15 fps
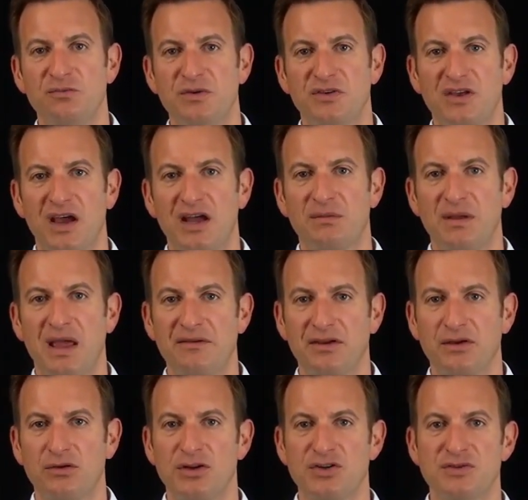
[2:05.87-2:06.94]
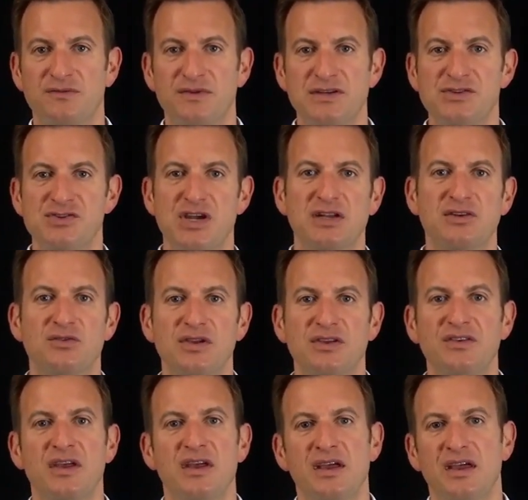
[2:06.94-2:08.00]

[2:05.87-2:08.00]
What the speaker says: besides having collision-free trajectories,